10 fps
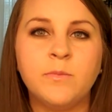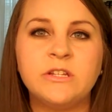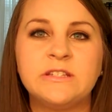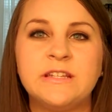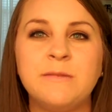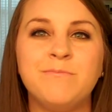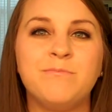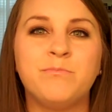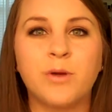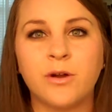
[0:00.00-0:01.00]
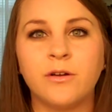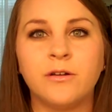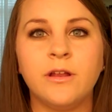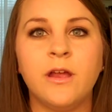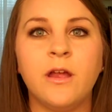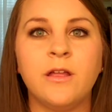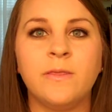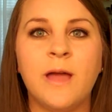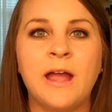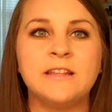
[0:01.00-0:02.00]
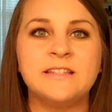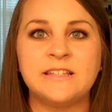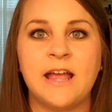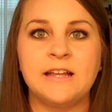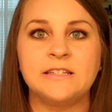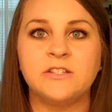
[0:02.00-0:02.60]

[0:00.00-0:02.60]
but just didn't burn that scent.